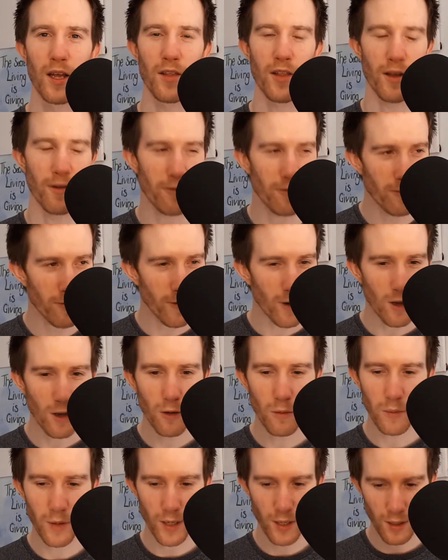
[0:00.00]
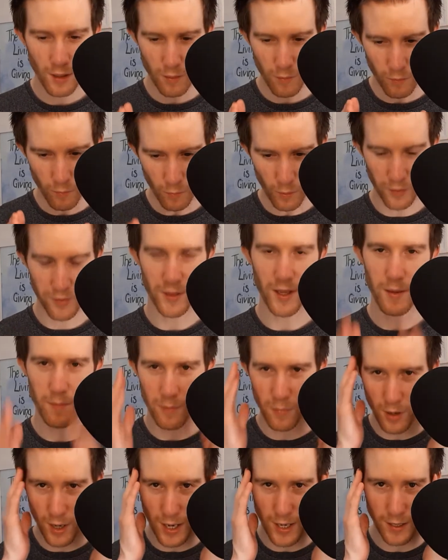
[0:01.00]
they're following what their
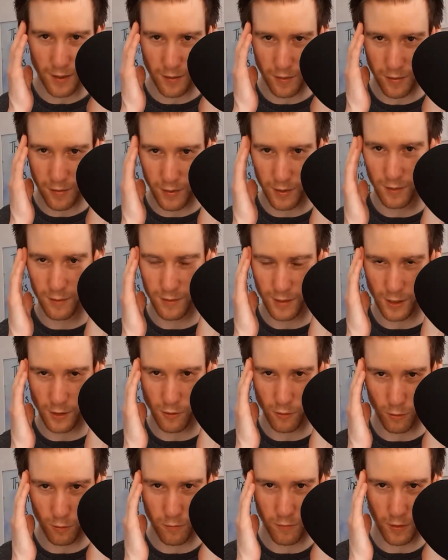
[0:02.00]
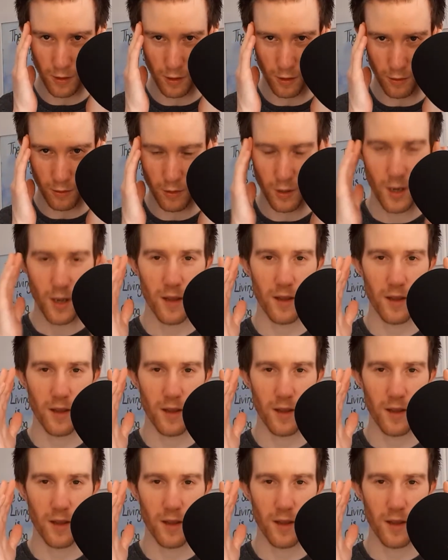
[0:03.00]
mind thinks they should follow.